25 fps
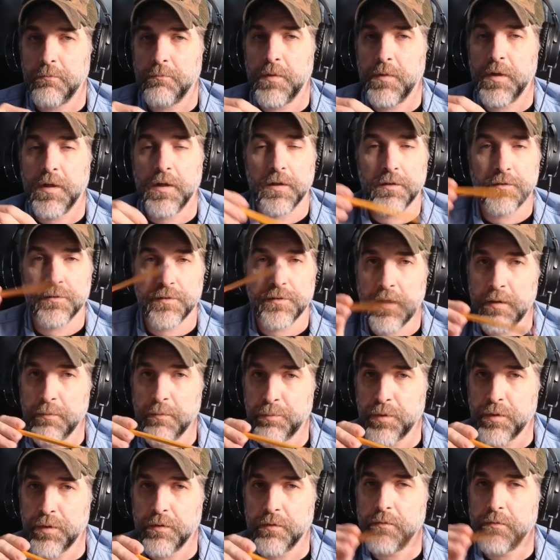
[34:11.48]

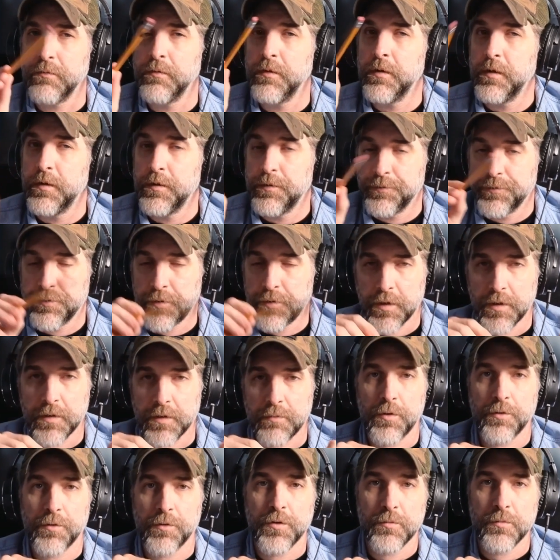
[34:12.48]
example talking
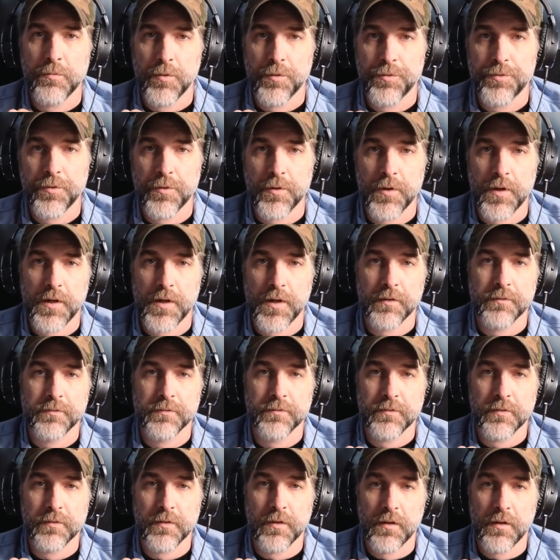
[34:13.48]
about
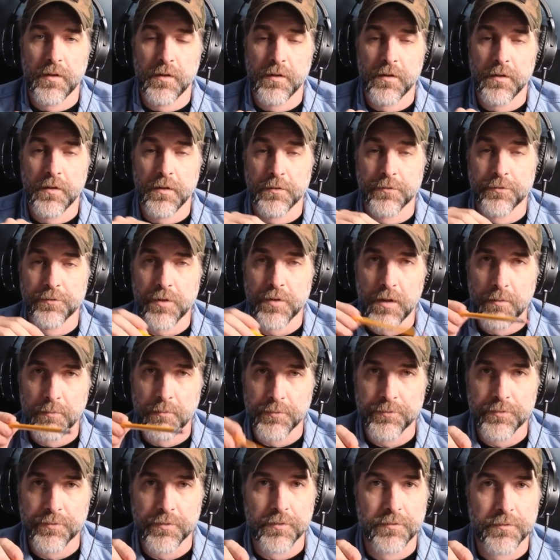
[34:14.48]
pneumothorax, a trauma
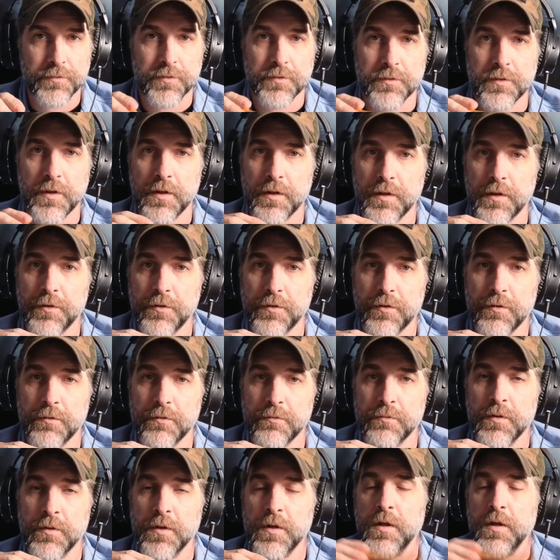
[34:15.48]
surgeon that I know,
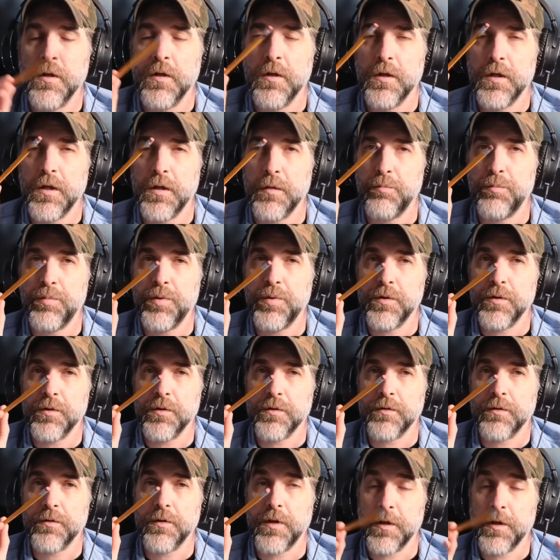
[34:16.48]
they
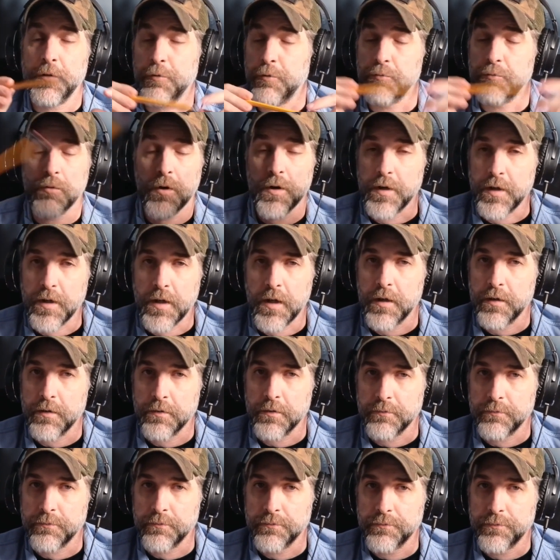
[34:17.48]
were running out
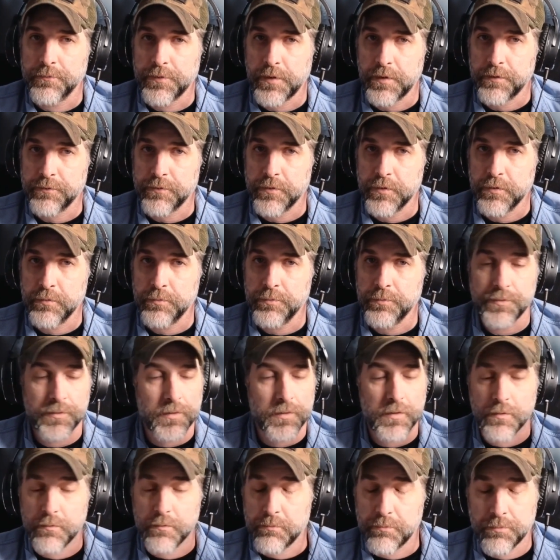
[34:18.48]
of chest tubes
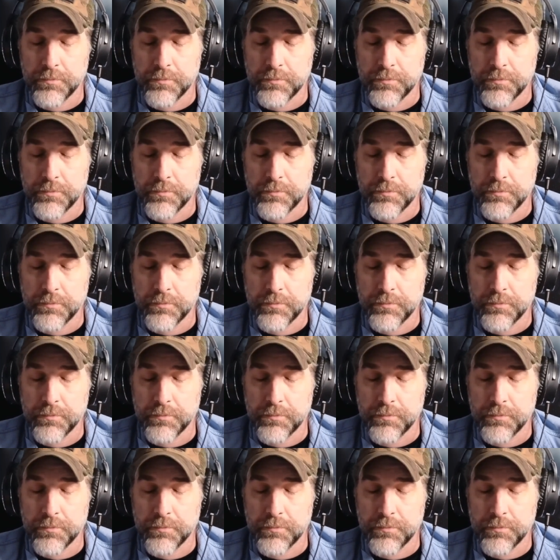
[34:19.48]
and